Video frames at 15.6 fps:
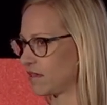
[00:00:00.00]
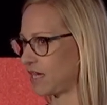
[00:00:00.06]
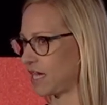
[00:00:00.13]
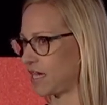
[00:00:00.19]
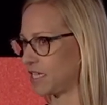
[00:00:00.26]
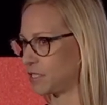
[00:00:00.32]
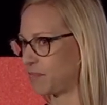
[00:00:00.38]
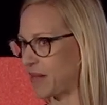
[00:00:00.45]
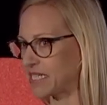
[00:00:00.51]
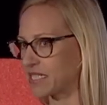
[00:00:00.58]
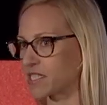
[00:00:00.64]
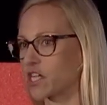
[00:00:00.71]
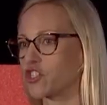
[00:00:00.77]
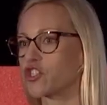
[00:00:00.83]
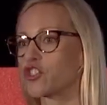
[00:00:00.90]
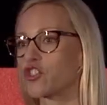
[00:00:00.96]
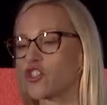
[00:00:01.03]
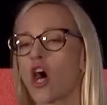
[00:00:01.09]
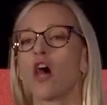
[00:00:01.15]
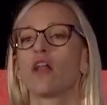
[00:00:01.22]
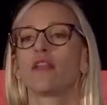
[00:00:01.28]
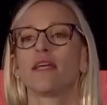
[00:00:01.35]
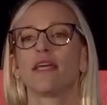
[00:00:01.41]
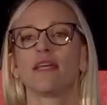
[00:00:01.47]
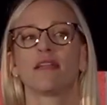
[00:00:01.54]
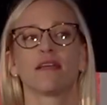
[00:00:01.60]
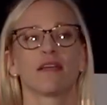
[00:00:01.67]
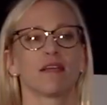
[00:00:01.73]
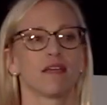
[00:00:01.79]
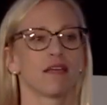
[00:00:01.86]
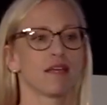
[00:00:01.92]
is based on solid
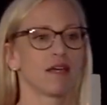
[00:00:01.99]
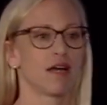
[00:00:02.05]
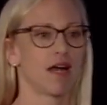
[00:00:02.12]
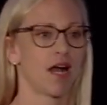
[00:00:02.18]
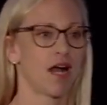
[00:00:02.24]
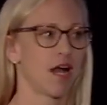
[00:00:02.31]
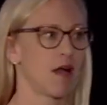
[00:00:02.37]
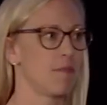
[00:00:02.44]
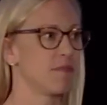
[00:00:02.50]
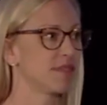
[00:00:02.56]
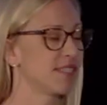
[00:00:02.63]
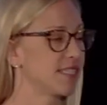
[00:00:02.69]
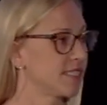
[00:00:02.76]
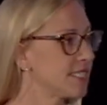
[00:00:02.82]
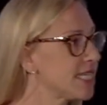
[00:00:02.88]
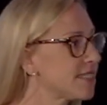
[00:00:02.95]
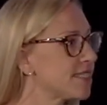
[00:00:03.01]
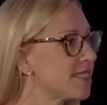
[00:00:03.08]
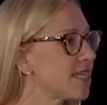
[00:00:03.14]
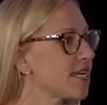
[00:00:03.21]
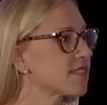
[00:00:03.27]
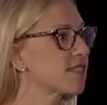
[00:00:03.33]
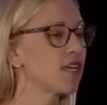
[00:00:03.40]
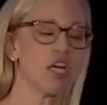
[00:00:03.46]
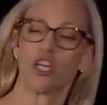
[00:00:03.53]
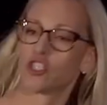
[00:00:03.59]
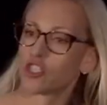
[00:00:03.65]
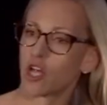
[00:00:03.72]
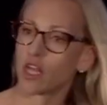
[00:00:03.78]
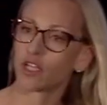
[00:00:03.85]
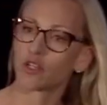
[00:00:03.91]
um, statistics,
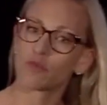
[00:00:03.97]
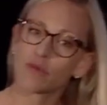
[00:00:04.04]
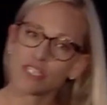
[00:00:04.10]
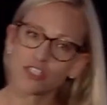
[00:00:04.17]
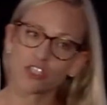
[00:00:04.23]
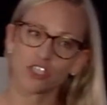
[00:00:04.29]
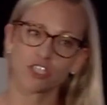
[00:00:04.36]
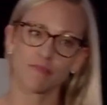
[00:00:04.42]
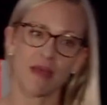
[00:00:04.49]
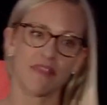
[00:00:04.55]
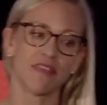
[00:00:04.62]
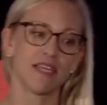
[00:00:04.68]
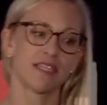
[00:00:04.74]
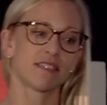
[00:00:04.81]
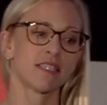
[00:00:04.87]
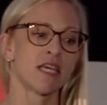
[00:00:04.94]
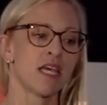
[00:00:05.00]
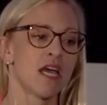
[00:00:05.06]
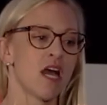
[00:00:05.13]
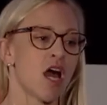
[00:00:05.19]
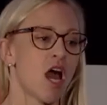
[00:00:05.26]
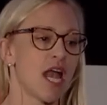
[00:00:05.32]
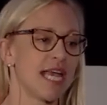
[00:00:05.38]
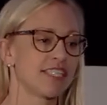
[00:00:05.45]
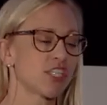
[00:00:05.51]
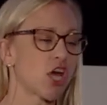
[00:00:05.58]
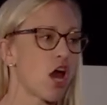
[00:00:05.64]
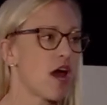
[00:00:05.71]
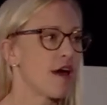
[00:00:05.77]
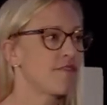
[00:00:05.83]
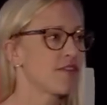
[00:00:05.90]
solid research methods. It's
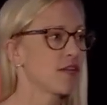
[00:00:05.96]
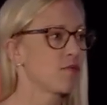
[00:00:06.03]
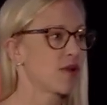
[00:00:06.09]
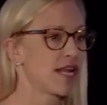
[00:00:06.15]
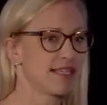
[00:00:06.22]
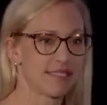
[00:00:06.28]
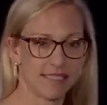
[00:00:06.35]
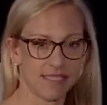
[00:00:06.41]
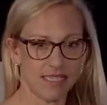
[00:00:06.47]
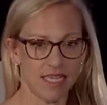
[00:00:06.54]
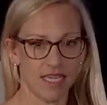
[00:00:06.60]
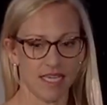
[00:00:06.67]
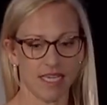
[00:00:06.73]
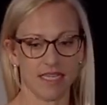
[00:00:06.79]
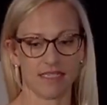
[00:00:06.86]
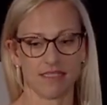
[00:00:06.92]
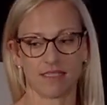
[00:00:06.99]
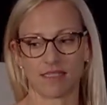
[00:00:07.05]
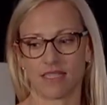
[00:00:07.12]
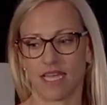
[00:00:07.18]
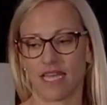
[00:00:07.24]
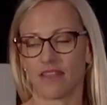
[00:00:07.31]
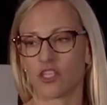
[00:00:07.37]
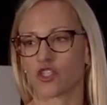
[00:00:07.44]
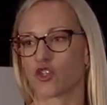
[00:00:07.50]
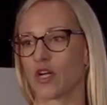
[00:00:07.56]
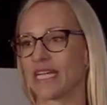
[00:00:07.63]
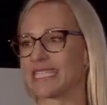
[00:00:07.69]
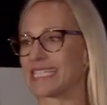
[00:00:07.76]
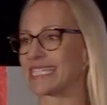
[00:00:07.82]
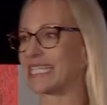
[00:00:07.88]
often what I see is in the
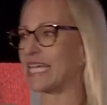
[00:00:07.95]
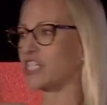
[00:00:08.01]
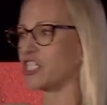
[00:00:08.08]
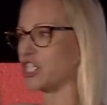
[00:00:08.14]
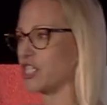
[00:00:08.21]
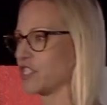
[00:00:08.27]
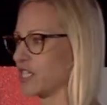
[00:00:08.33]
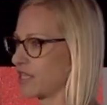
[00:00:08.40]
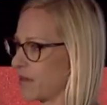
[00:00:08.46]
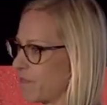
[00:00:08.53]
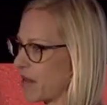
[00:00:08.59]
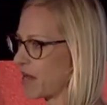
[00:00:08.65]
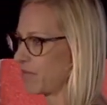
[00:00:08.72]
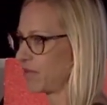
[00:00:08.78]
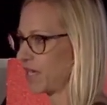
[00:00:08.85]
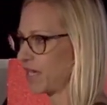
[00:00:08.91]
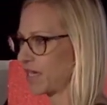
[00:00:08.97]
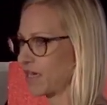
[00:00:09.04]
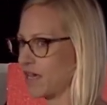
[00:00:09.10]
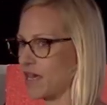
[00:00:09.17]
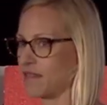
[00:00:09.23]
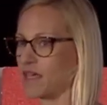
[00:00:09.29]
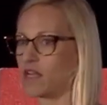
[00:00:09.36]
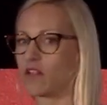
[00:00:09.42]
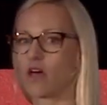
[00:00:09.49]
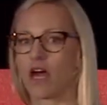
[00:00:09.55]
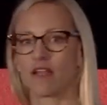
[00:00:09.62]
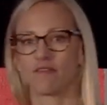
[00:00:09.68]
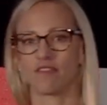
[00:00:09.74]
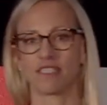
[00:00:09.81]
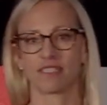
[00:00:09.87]
translation to the public that a lot
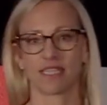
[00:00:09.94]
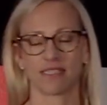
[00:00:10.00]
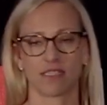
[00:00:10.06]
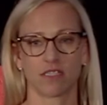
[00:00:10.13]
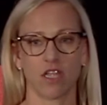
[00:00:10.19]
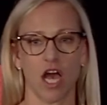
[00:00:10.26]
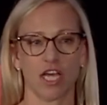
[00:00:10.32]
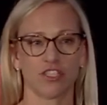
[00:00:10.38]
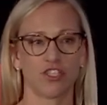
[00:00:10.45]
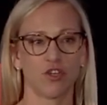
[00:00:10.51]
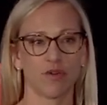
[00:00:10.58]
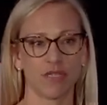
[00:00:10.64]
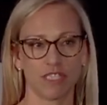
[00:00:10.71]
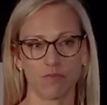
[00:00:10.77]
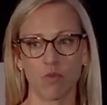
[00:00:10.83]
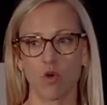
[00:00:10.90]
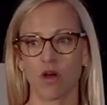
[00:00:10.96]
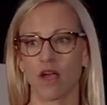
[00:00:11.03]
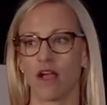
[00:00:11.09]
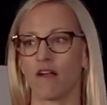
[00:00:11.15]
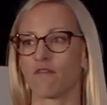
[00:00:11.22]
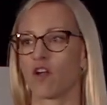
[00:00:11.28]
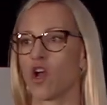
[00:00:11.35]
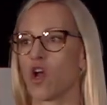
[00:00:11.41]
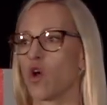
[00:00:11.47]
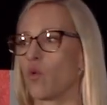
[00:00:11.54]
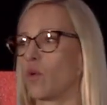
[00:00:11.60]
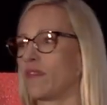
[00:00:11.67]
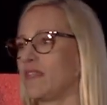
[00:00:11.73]
of this gets lost. So it's more of when